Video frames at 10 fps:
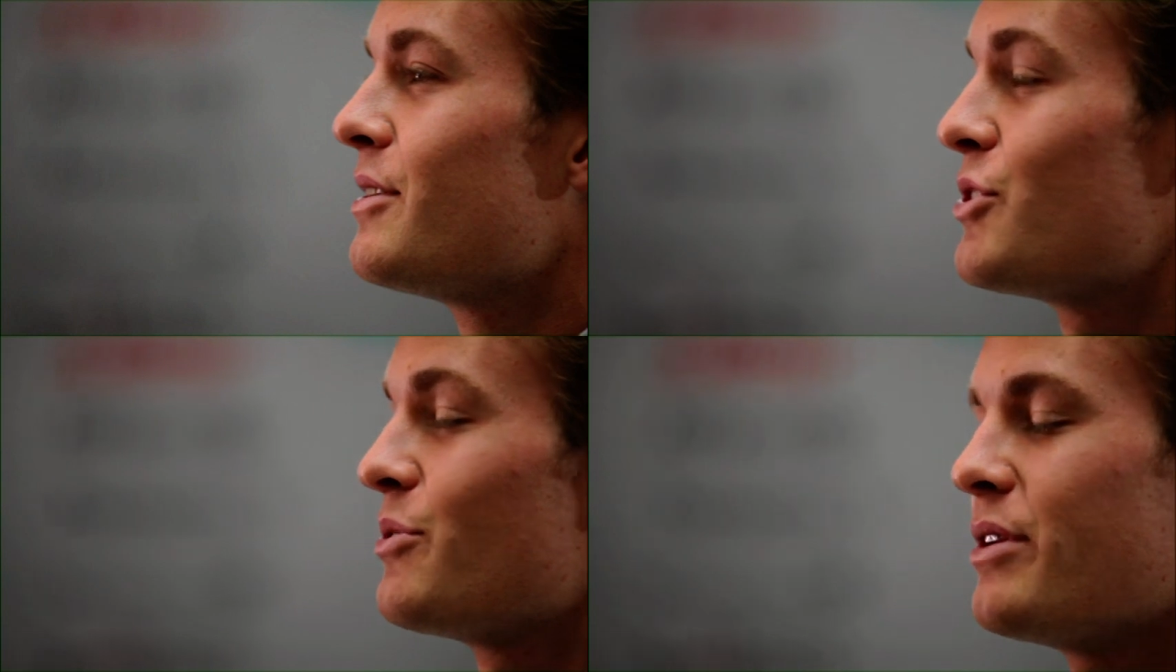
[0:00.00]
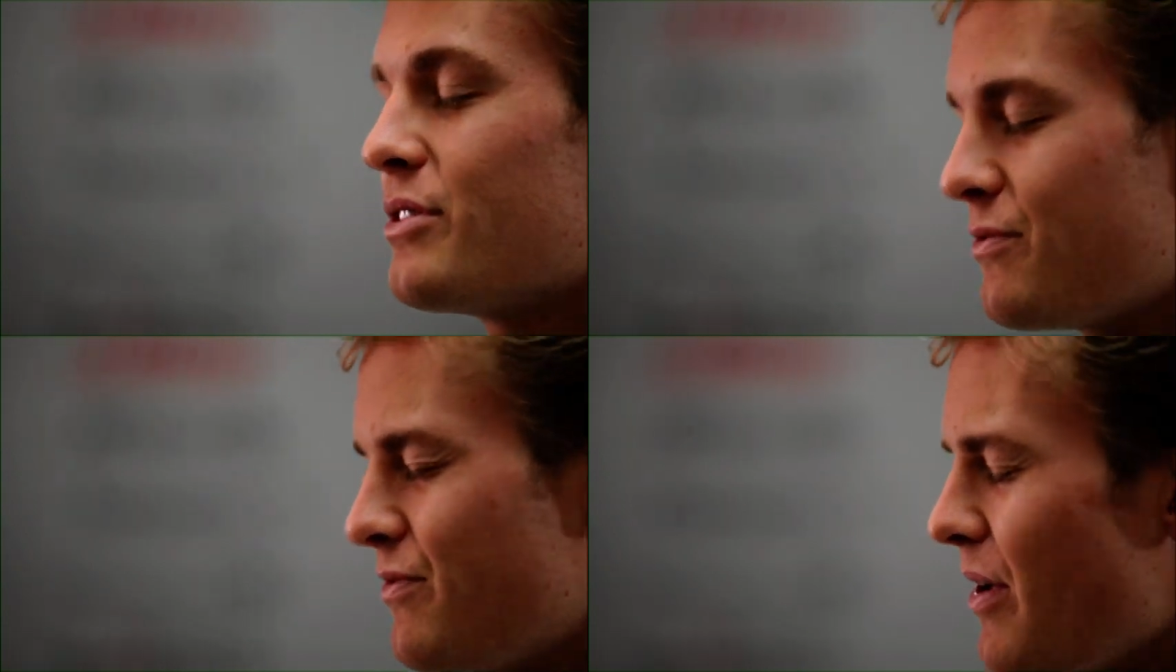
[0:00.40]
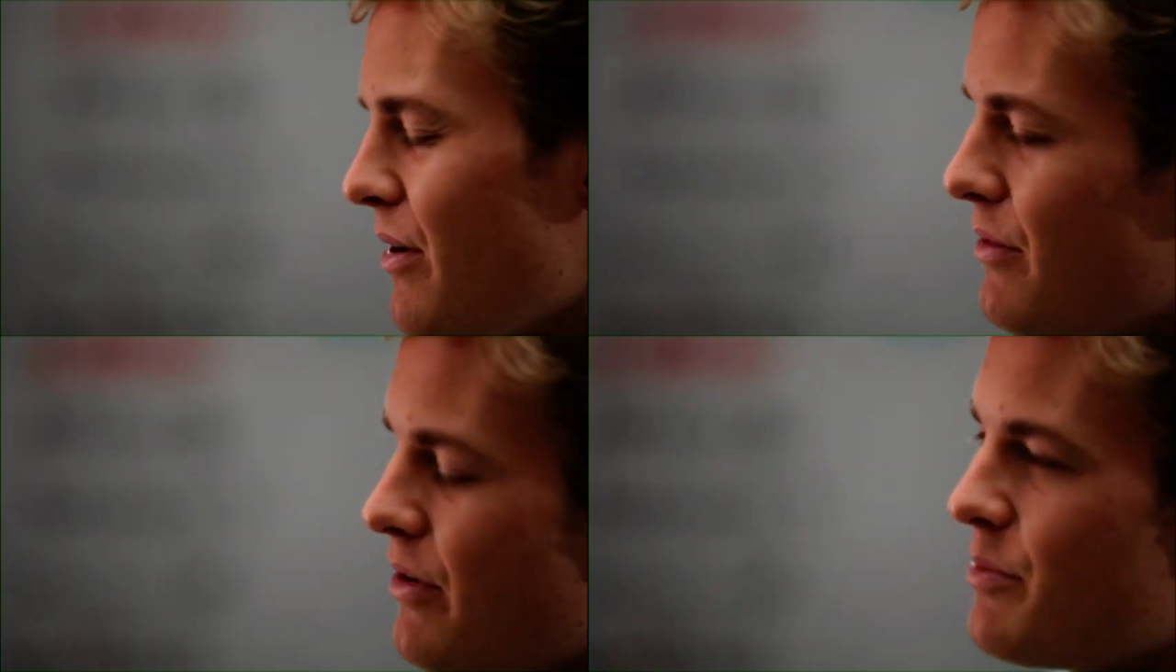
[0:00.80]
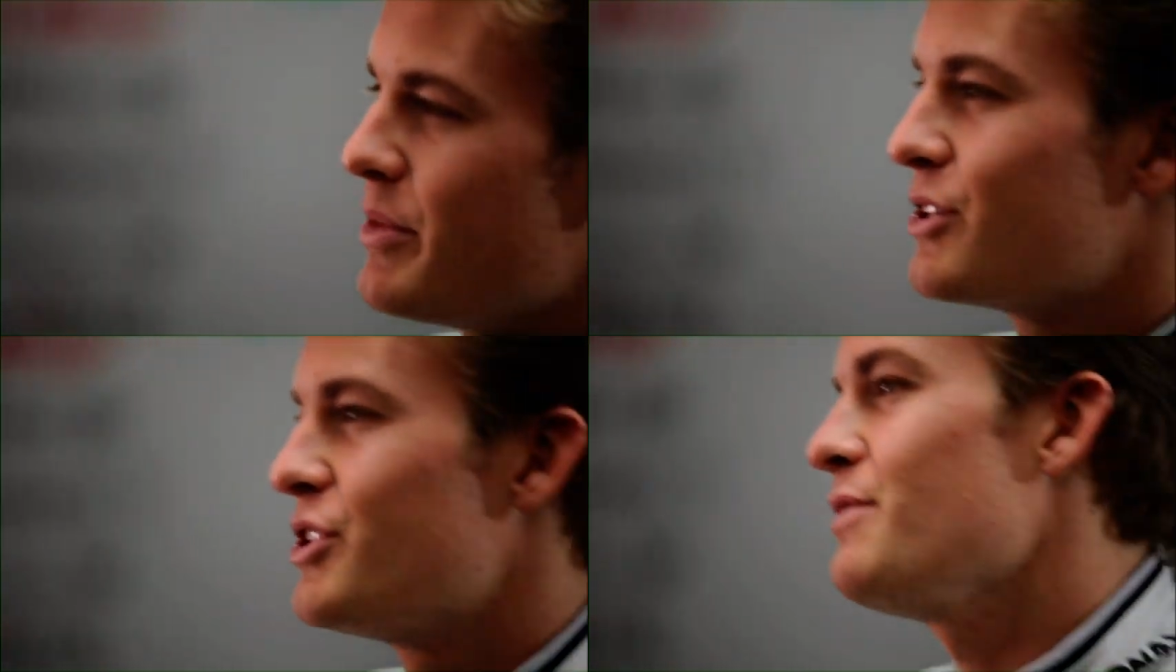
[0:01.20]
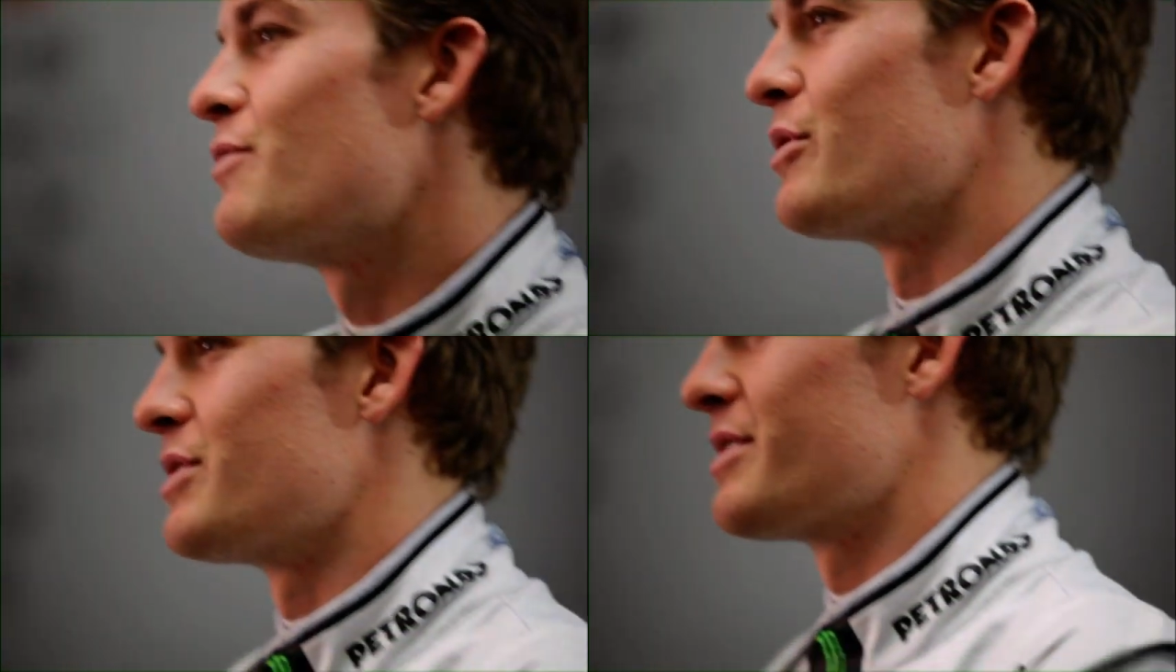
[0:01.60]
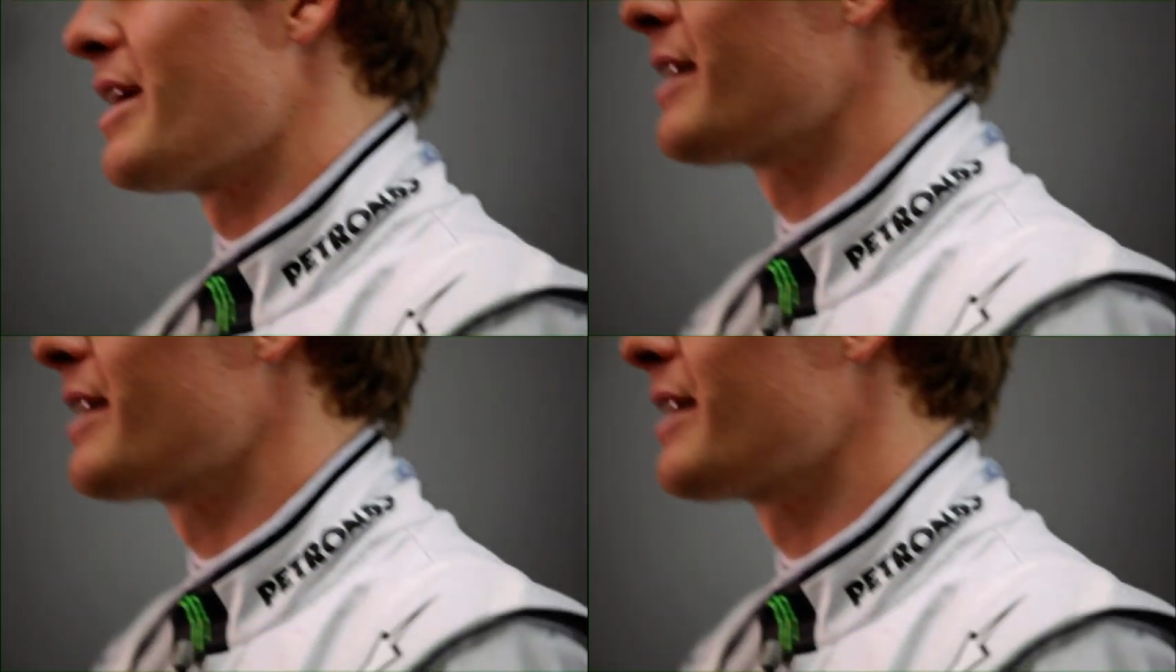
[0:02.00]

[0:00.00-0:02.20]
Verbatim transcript: So there's very, very big G-forces